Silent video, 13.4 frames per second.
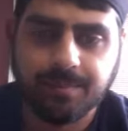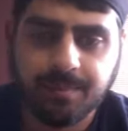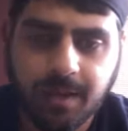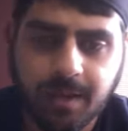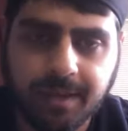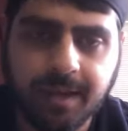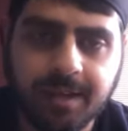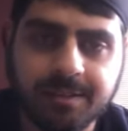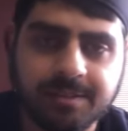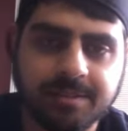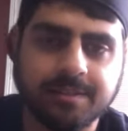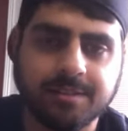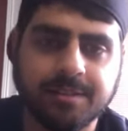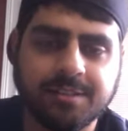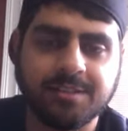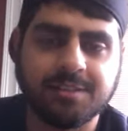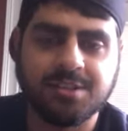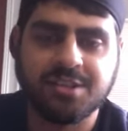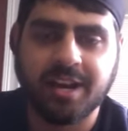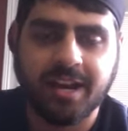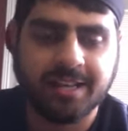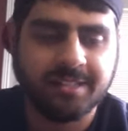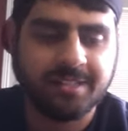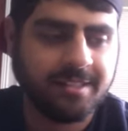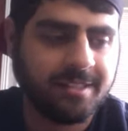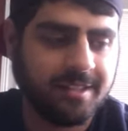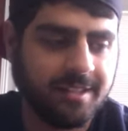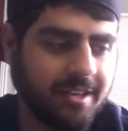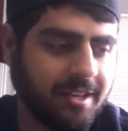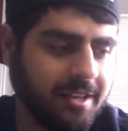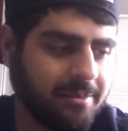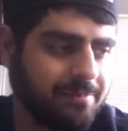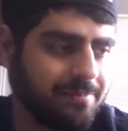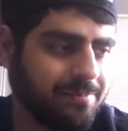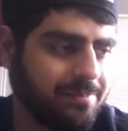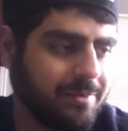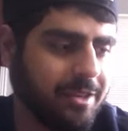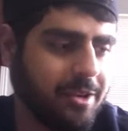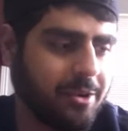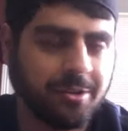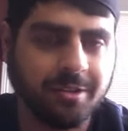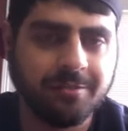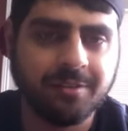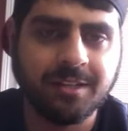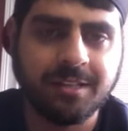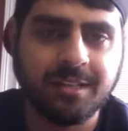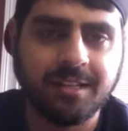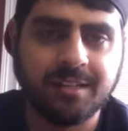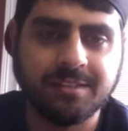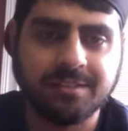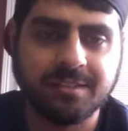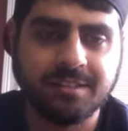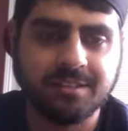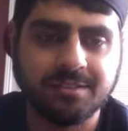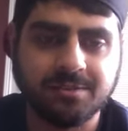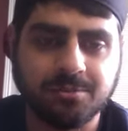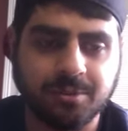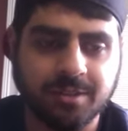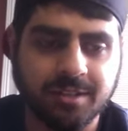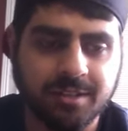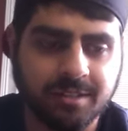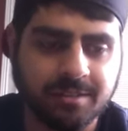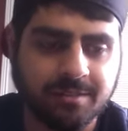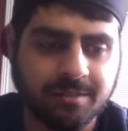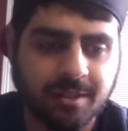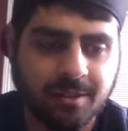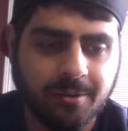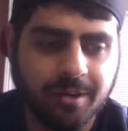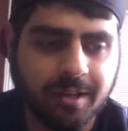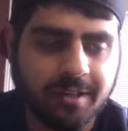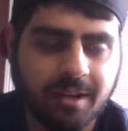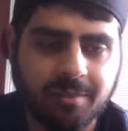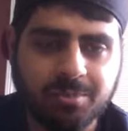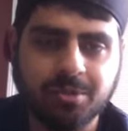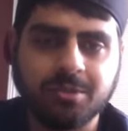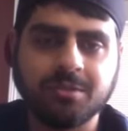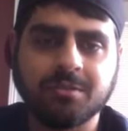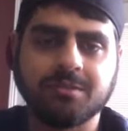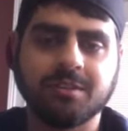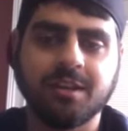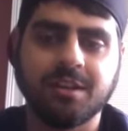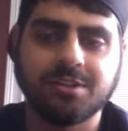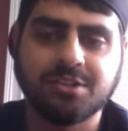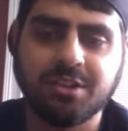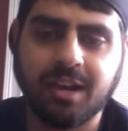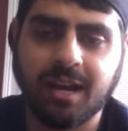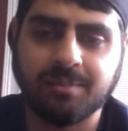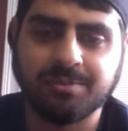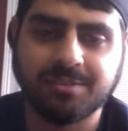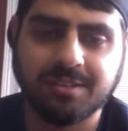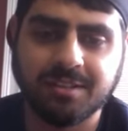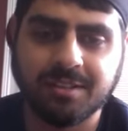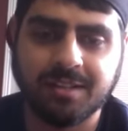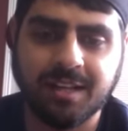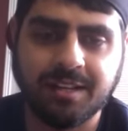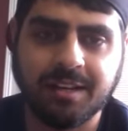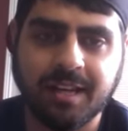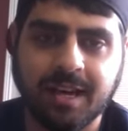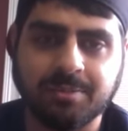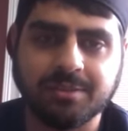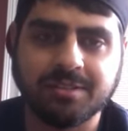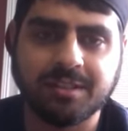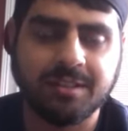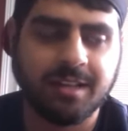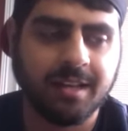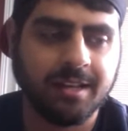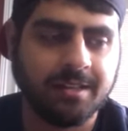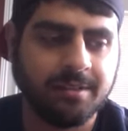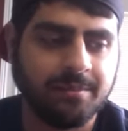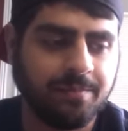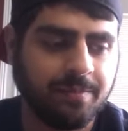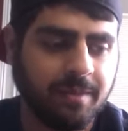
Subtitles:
Hey guys, this is Shadi, the owner of Indy Cigs. We got a couple shops in Indianapolis, Indiana,